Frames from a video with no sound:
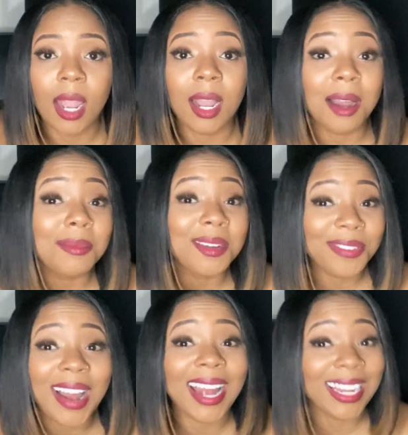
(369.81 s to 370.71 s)
Come to
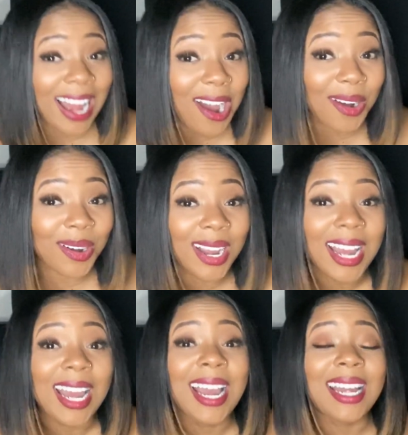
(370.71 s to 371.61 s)
find out,
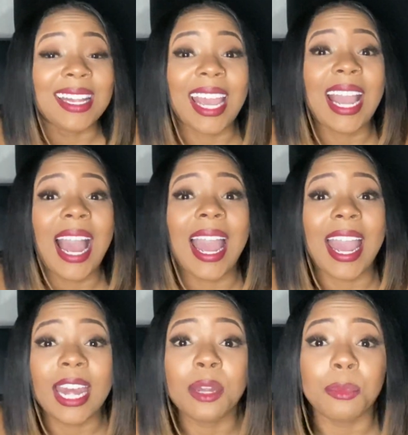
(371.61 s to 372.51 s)
they got
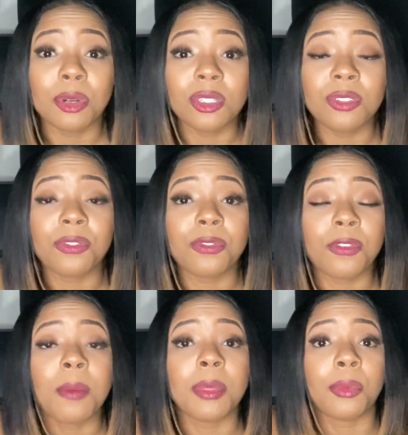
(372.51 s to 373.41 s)
edibles
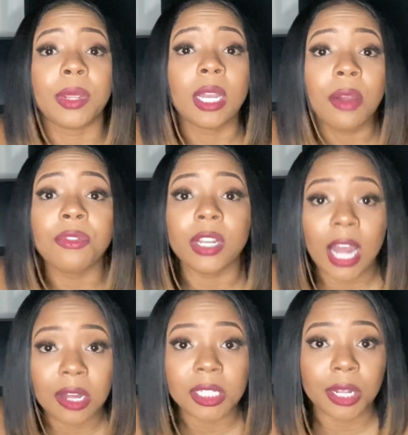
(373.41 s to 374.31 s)
from the recovery
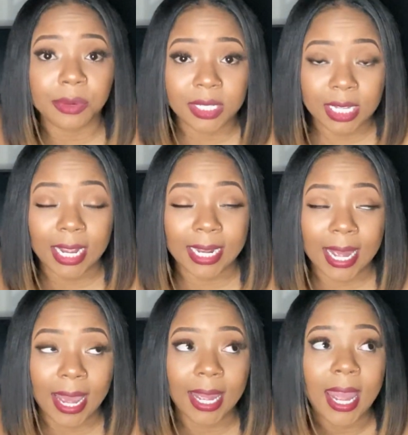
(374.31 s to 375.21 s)
house they were staying
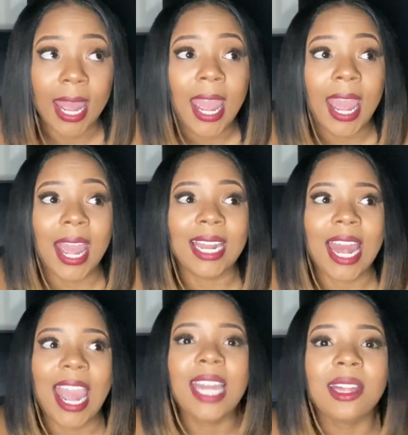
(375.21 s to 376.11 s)
at and
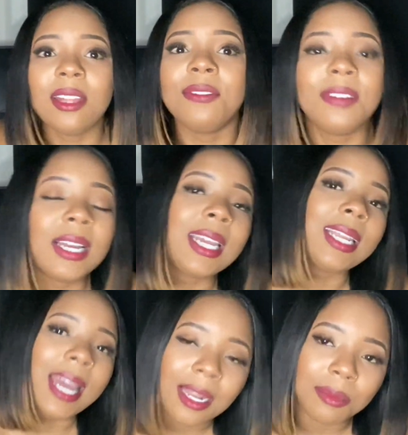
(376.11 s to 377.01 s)
ate the
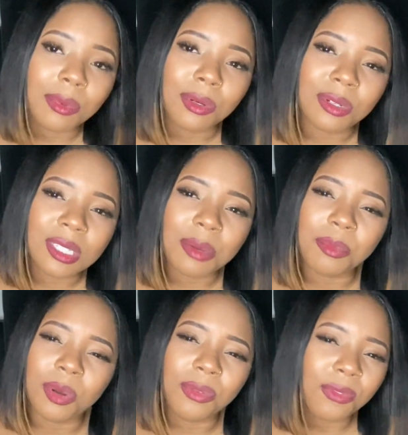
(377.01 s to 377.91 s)
fucking edibles
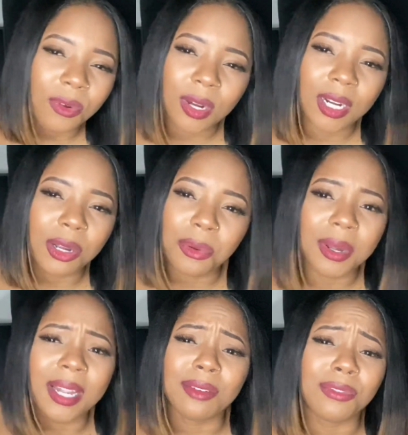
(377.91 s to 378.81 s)
before
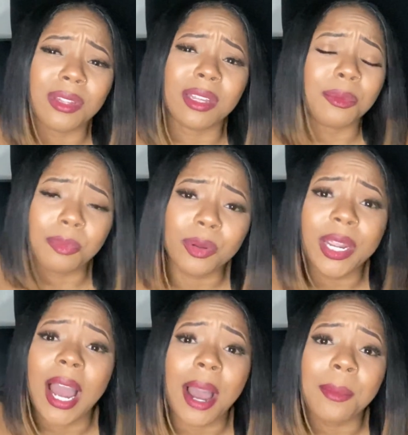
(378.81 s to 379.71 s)
going for their
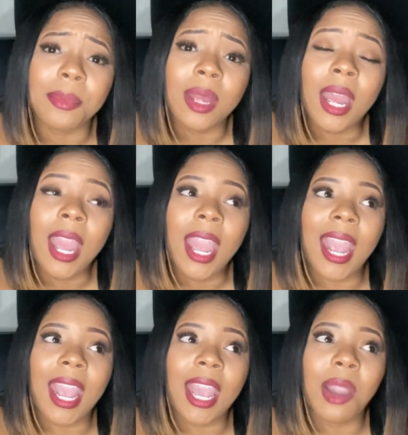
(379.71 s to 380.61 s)
pre-op.
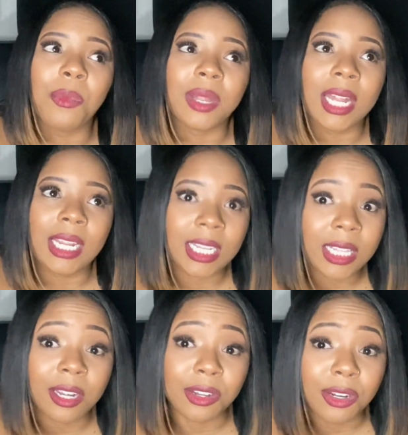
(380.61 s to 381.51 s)
And when they did
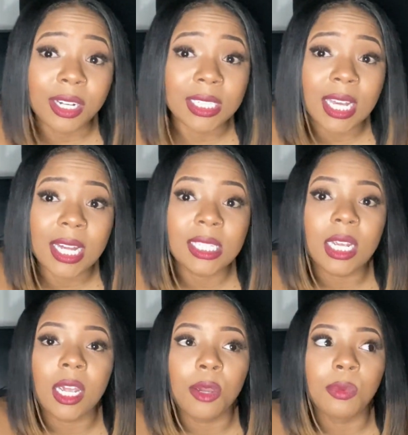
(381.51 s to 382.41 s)
their urine test,
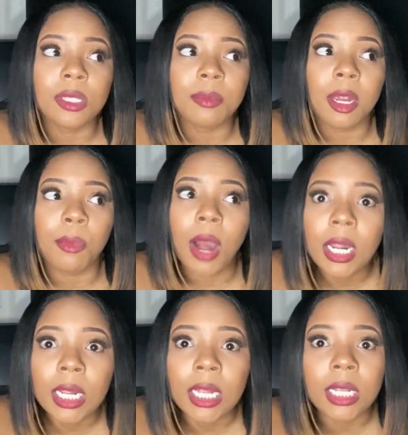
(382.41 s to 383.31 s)
it was
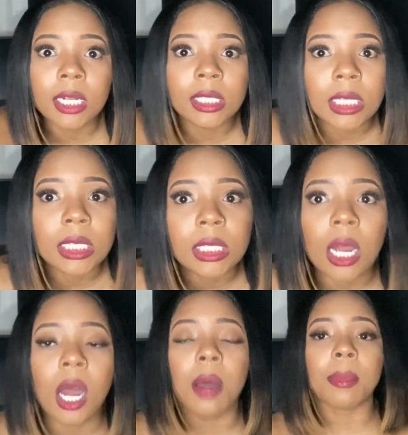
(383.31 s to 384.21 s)
marijuana in their
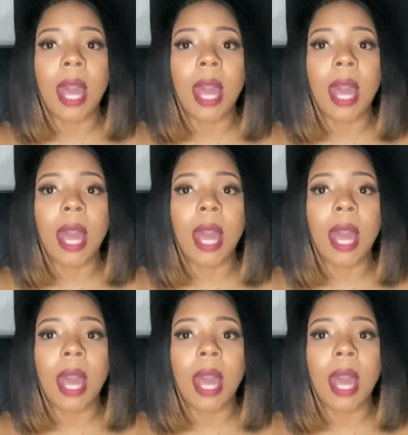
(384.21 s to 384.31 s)
system.